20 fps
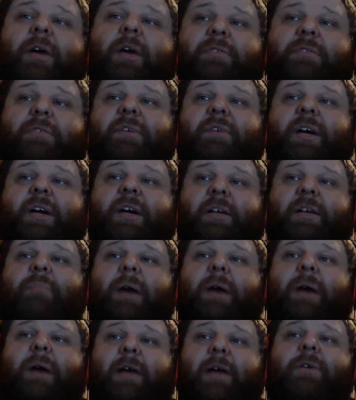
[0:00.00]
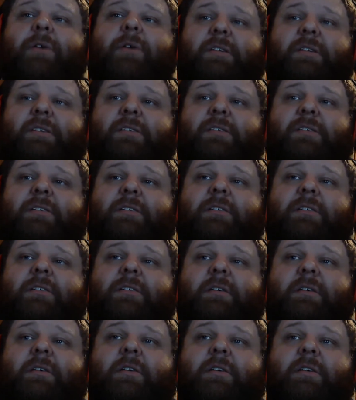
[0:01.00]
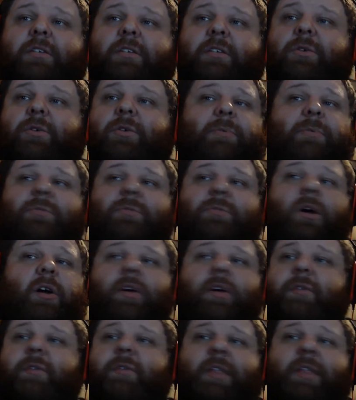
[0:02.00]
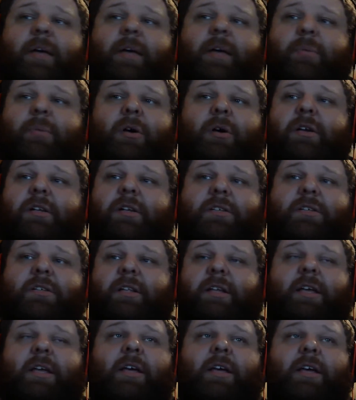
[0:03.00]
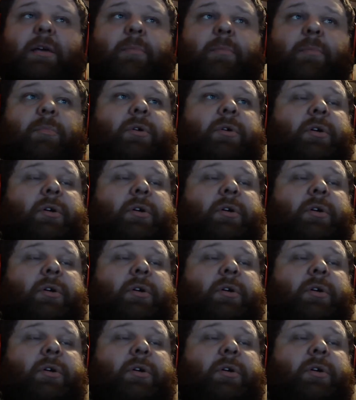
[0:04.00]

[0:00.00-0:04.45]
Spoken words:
I was fighting pirates, so I was wherever that part is in the game.